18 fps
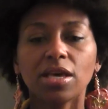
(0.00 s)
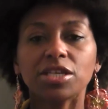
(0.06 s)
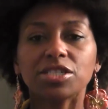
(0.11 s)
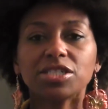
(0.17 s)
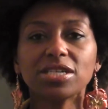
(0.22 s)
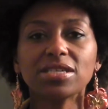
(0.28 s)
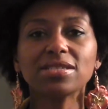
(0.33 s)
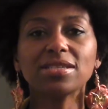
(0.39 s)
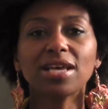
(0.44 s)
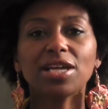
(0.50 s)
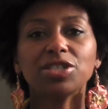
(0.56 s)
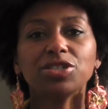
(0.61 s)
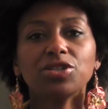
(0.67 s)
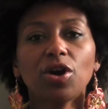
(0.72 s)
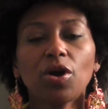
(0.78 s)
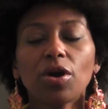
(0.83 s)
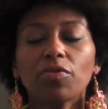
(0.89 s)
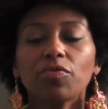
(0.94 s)
she said,
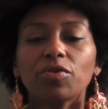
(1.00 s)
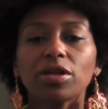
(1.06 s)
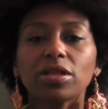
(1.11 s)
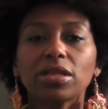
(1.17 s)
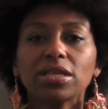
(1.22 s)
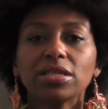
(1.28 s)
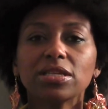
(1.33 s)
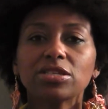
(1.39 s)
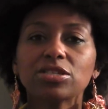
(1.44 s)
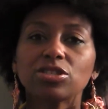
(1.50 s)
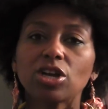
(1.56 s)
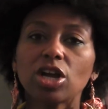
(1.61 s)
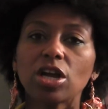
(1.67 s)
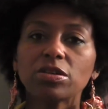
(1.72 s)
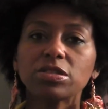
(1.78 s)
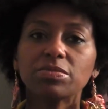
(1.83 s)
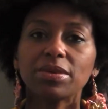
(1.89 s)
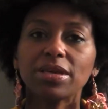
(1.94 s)
you know, it really
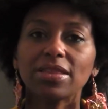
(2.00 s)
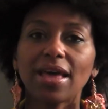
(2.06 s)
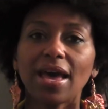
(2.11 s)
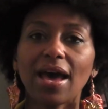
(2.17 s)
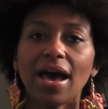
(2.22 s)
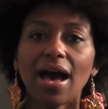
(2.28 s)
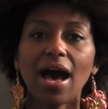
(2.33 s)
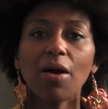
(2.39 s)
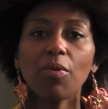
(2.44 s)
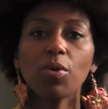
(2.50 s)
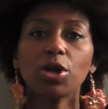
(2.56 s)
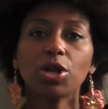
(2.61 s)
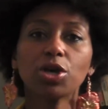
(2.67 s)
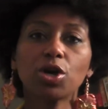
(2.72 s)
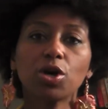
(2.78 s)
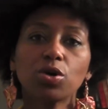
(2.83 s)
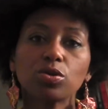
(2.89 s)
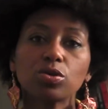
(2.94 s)
disturbs me that I
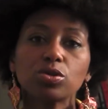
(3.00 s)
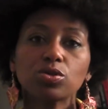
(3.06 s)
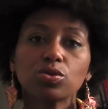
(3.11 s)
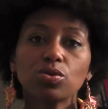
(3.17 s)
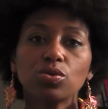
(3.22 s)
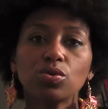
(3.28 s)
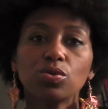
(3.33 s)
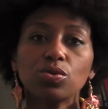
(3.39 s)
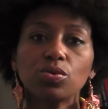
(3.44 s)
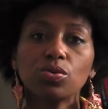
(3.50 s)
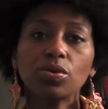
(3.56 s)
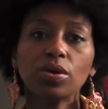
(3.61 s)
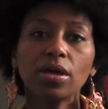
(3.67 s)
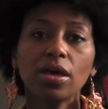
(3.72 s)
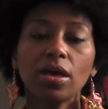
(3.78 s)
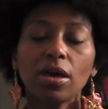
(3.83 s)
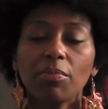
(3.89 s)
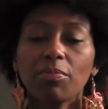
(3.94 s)
want to go to school,
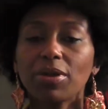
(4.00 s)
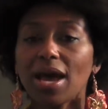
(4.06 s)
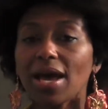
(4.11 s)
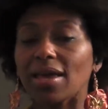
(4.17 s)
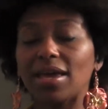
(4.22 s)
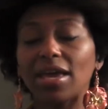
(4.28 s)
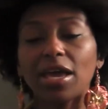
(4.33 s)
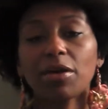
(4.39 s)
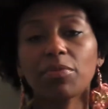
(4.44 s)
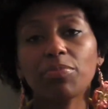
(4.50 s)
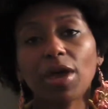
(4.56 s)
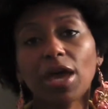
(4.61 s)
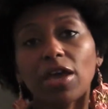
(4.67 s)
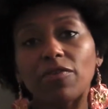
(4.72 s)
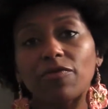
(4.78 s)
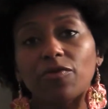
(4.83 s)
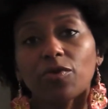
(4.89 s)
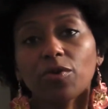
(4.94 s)
but I can't
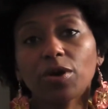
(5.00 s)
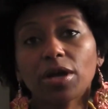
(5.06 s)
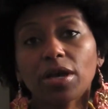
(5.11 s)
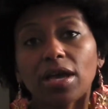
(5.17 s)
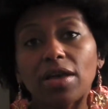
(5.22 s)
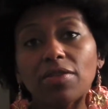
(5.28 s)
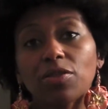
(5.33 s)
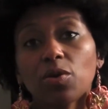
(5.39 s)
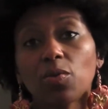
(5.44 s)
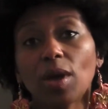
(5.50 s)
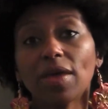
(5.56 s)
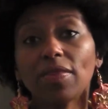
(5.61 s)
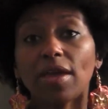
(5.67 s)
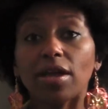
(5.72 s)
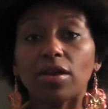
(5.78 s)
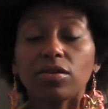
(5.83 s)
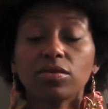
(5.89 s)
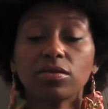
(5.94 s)
pay for it. And the way
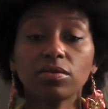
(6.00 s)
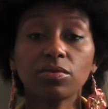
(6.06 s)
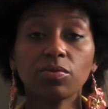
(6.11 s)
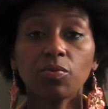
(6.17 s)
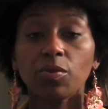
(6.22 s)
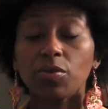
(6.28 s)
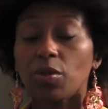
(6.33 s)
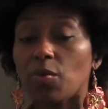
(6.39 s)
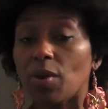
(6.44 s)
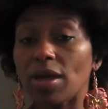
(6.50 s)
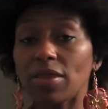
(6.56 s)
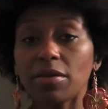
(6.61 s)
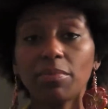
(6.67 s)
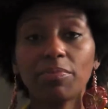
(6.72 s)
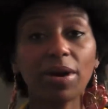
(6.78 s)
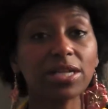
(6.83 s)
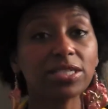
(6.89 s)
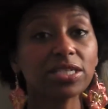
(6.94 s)

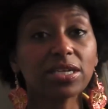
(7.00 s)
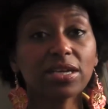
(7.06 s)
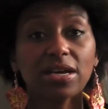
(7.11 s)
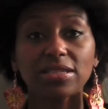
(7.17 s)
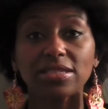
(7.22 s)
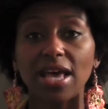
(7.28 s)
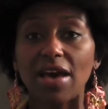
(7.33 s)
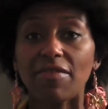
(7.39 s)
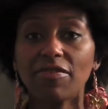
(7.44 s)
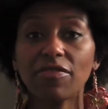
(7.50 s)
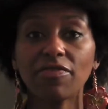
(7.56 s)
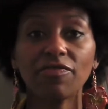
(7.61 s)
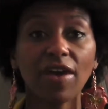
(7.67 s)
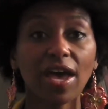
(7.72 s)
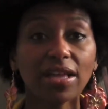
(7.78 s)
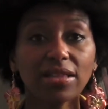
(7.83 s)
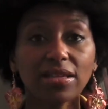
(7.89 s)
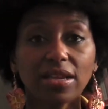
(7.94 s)
the budget cuts have
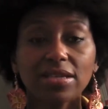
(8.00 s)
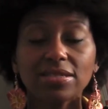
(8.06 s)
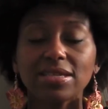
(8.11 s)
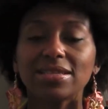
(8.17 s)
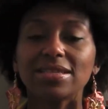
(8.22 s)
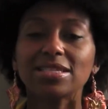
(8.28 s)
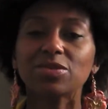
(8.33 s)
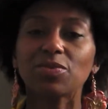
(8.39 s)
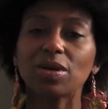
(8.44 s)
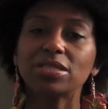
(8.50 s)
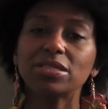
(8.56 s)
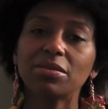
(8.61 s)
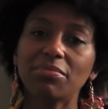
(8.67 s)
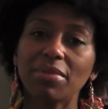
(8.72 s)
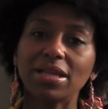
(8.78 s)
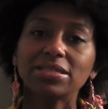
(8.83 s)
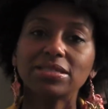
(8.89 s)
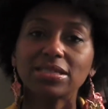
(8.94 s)
affected us, and this
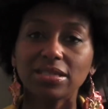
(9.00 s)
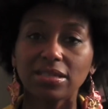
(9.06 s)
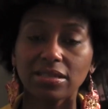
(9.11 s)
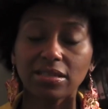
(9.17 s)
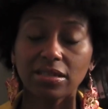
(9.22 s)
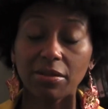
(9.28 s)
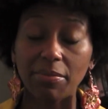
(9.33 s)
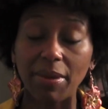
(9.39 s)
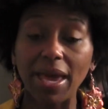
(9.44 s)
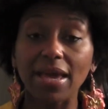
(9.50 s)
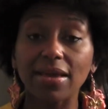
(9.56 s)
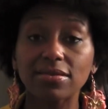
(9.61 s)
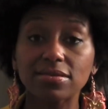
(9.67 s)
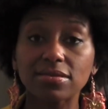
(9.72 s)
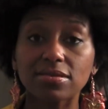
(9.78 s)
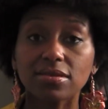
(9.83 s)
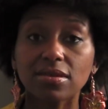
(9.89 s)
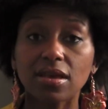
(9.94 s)
wasn't mentioned in the
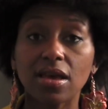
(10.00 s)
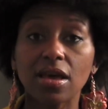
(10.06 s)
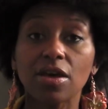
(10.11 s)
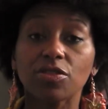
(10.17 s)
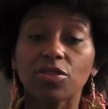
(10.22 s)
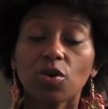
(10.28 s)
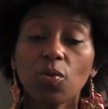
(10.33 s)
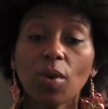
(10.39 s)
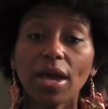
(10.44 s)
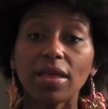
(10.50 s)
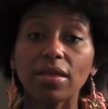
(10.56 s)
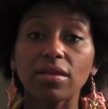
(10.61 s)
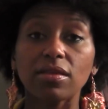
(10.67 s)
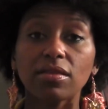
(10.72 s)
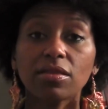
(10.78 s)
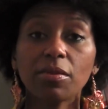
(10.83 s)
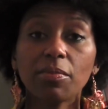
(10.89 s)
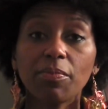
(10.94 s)
debates, the
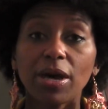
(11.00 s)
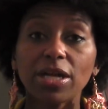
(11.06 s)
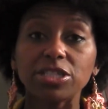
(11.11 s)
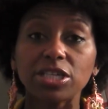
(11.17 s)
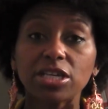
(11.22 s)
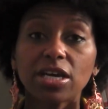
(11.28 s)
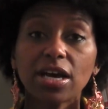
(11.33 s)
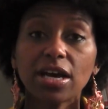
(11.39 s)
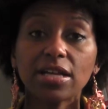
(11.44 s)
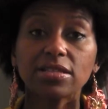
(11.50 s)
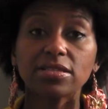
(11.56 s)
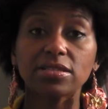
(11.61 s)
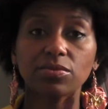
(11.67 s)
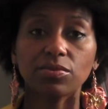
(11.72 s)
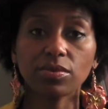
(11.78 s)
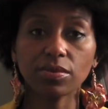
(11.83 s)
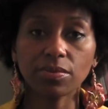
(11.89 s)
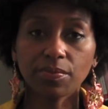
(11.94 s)
way the budget
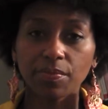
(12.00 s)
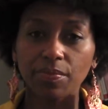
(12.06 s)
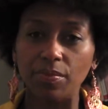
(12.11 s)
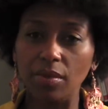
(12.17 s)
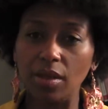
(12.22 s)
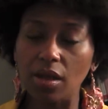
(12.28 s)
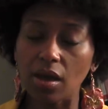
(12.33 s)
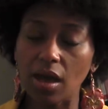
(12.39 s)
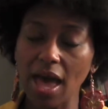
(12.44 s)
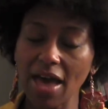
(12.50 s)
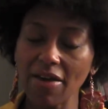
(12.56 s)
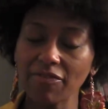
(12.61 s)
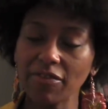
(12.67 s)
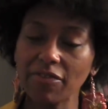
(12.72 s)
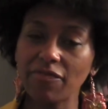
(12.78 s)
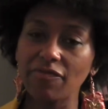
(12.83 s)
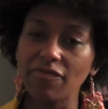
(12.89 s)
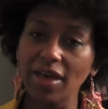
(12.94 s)
cuts
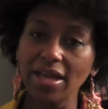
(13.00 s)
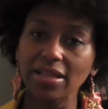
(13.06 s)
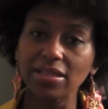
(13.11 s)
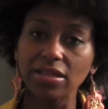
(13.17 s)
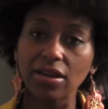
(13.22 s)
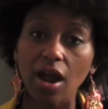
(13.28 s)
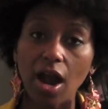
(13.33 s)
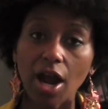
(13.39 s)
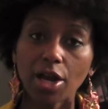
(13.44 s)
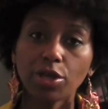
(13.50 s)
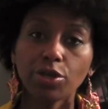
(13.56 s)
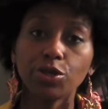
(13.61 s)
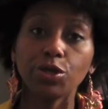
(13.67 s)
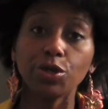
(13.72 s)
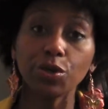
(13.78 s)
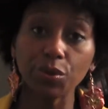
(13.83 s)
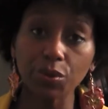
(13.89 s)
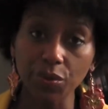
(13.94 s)
have affected our
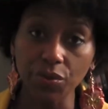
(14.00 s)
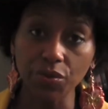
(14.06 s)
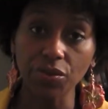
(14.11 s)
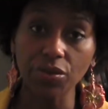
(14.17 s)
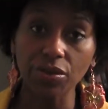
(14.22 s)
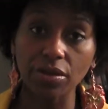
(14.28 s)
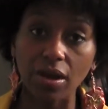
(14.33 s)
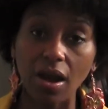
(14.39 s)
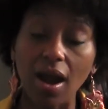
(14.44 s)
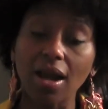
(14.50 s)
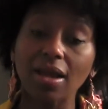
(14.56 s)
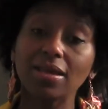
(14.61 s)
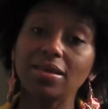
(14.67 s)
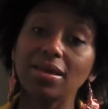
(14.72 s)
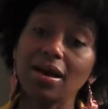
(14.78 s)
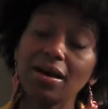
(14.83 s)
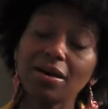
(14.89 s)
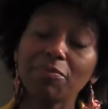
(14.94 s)
youth, our
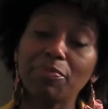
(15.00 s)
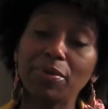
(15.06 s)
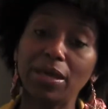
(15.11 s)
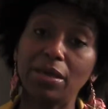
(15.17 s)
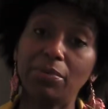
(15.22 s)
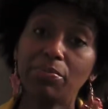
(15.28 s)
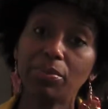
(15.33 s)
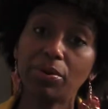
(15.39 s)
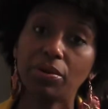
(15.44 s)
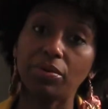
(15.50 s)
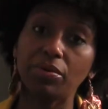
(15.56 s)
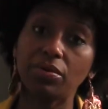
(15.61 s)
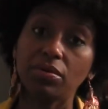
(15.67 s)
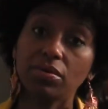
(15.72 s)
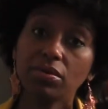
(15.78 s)
young people,